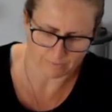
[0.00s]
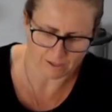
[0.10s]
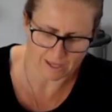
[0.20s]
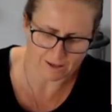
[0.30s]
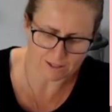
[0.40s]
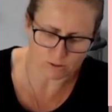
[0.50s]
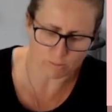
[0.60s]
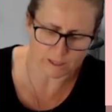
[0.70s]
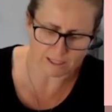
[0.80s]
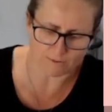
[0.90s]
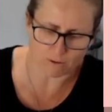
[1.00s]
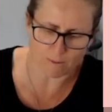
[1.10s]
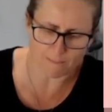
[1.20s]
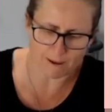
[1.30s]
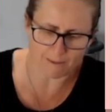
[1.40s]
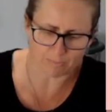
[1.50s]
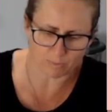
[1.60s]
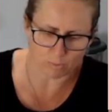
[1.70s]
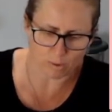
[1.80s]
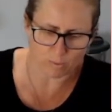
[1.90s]
They're those little bits, if you remember
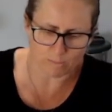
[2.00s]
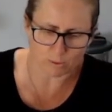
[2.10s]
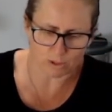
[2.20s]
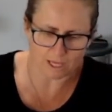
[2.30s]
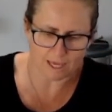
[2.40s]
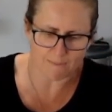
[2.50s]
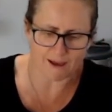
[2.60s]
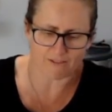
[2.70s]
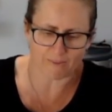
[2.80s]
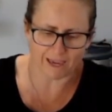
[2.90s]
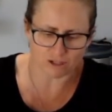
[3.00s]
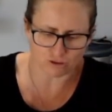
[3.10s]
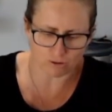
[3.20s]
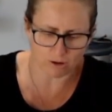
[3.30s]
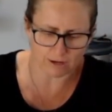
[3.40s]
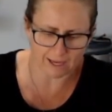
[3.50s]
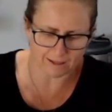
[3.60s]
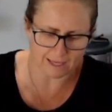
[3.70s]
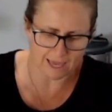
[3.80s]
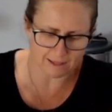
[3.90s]
when we put the puff pastry on, I
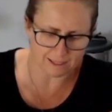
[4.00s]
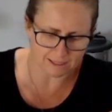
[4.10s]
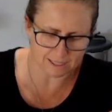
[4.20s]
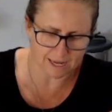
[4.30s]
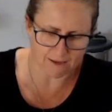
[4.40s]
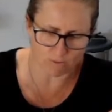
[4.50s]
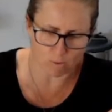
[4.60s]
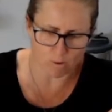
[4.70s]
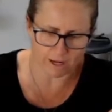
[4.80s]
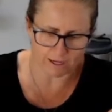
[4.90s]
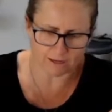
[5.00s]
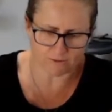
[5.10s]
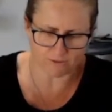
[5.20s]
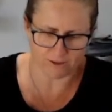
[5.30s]
had the end that didn't have quite enough.